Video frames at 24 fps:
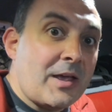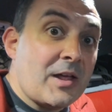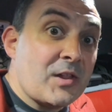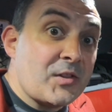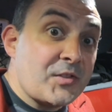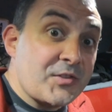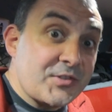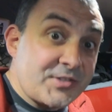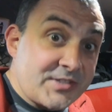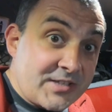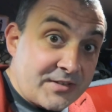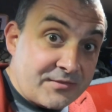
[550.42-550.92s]
and
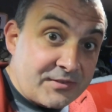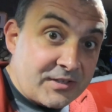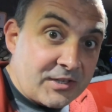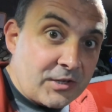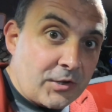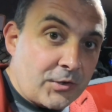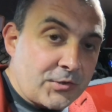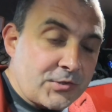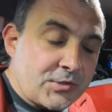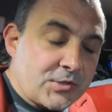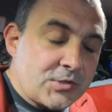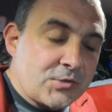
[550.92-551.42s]
safety
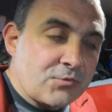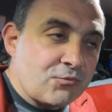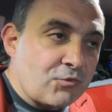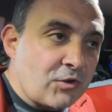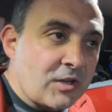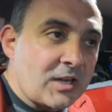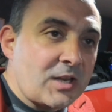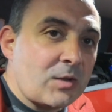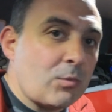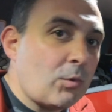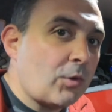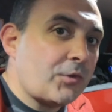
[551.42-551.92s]
conscious, really
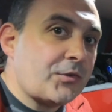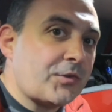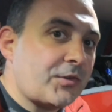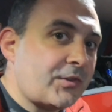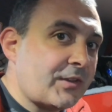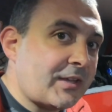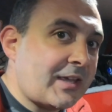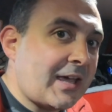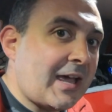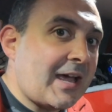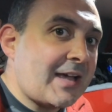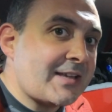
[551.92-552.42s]
wanted the
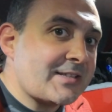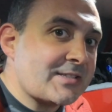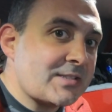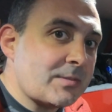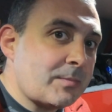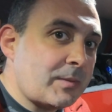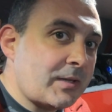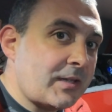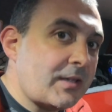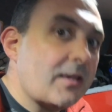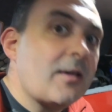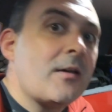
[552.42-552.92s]
gas to
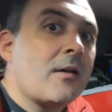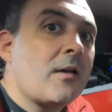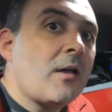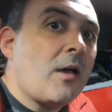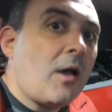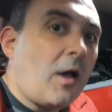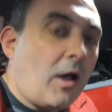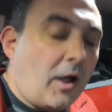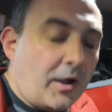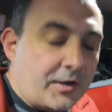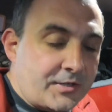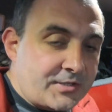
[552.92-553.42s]
be
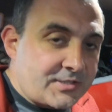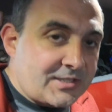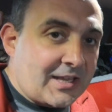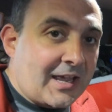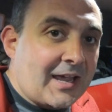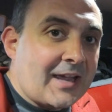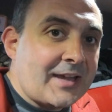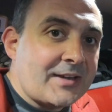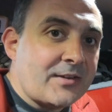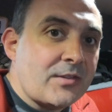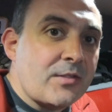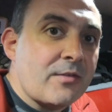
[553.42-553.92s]

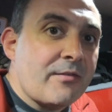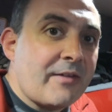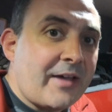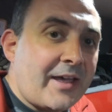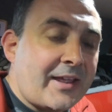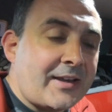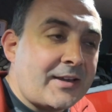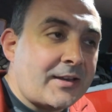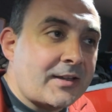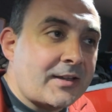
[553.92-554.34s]
outside the van.